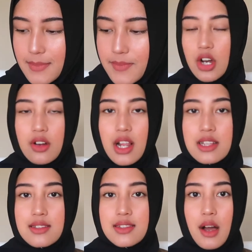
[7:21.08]
Gel
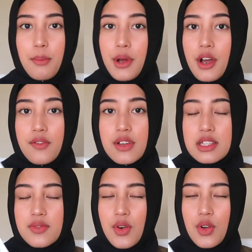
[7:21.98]
cleansers are
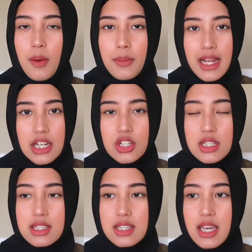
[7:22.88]
perfect for
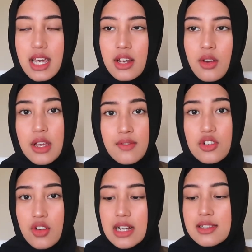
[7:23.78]
combination skin or
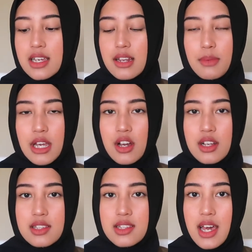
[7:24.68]
even dry skin
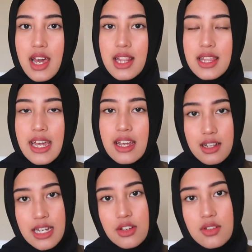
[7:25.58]
because they
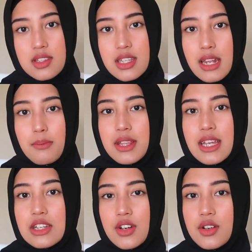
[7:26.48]
clean your skin, but
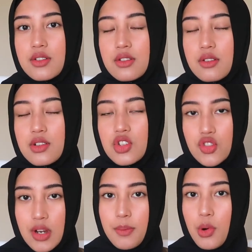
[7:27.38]
they don't
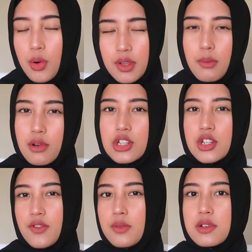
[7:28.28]
strip all the
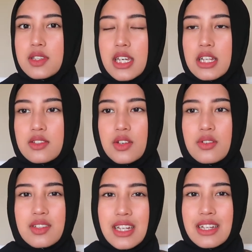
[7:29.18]
moisture from your skin, so
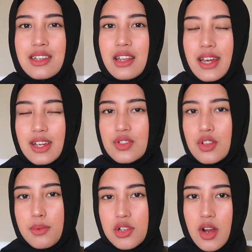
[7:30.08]
your skin isn't like
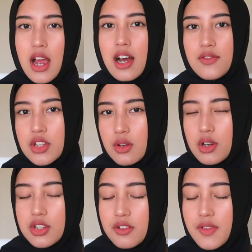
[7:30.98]
super dry after you
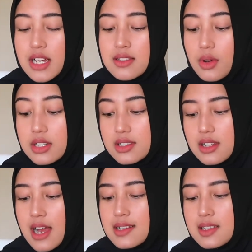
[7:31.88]
wash your face, which is
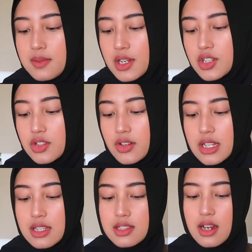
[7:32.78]
nice, especially
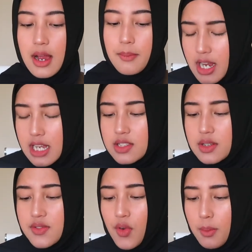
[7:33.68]
during this time. Okay, so
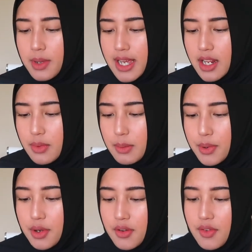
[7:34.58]
it's formulated with
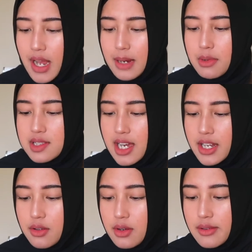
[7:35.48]
purifying
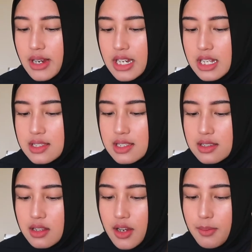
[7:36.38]
botanical ingredients.
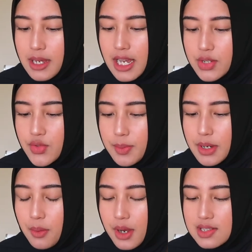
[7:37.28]
This low pH
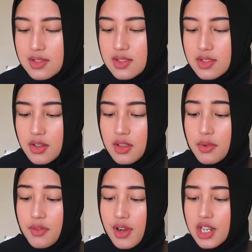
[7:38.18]
formula works to soothe,
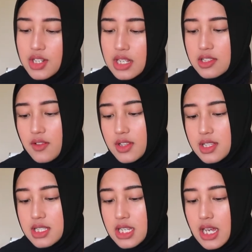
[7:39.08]
refresh and soften
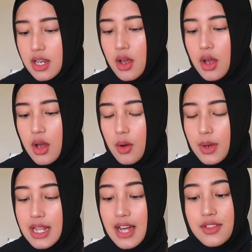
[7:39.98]
the skin
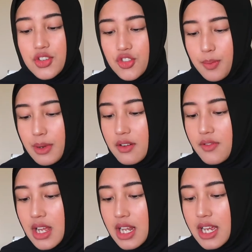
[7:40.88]
without the stripping
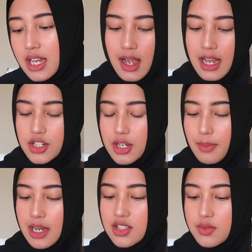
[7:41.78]
feeling. I actually
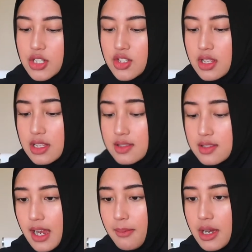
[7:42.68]
might switch to
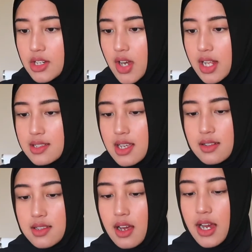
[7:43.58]
this. I might try this
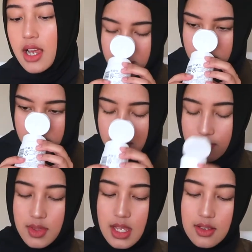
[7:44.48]
out tonight.
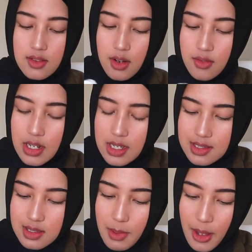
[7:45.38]
There's not really
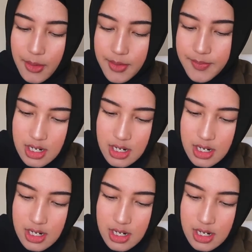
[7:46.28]
a smell.